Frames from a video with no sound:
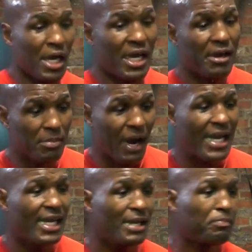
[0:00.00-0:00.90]
And
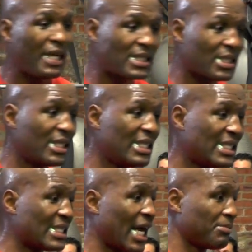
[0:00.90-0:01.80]
everybody here, basically, at
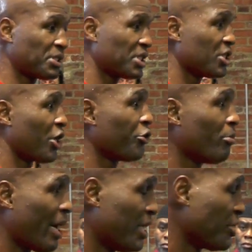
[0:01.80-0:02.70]
least 90% of y'all know my